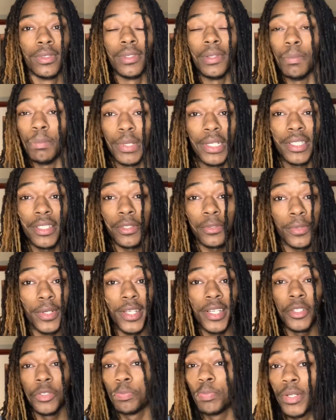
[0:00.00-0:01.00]
been to the
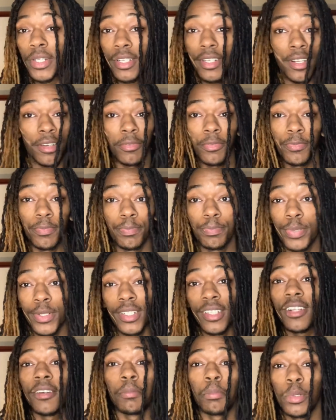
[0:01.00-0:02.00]
range, put enough
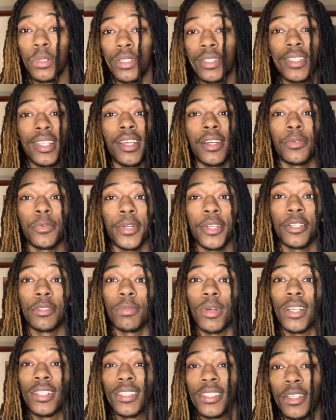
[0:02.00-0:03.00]
bullets down range
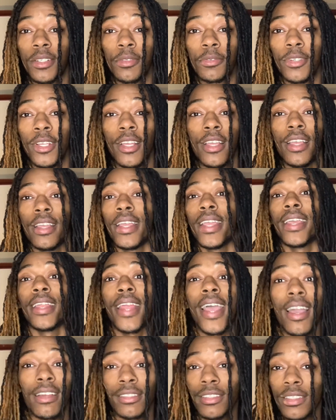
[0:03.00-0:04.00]
myself and
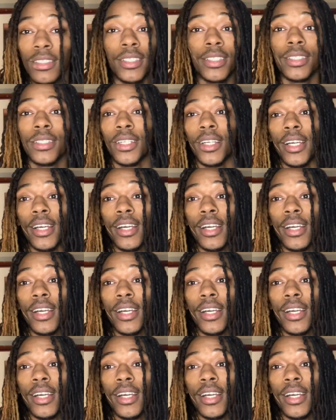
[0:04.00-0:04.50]
actually